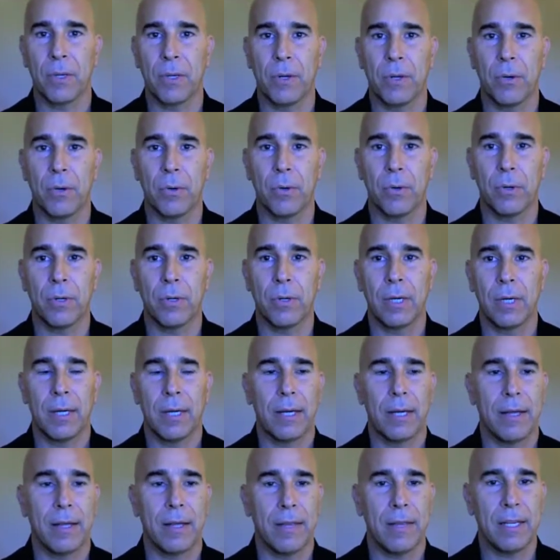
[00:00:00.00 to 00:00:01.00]
Or
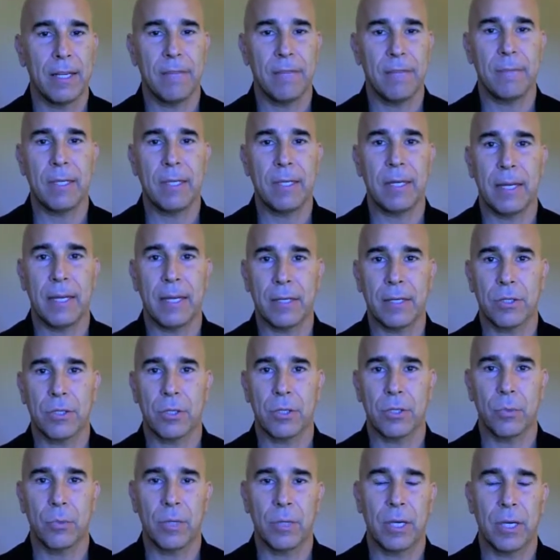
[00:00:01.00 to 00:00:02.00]
they give me an
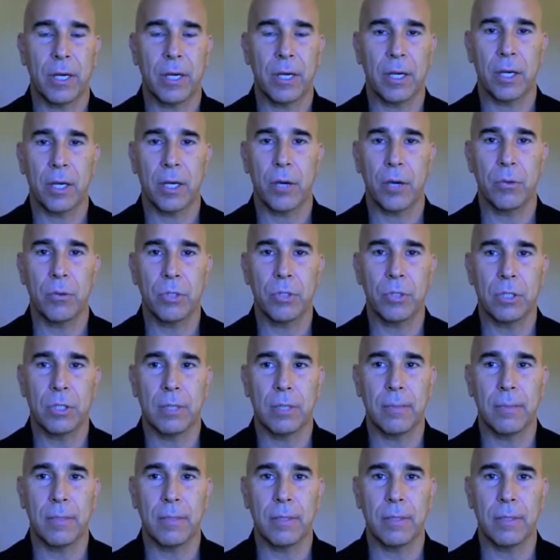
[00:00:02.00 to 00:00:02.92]
answer and we kind of coach them.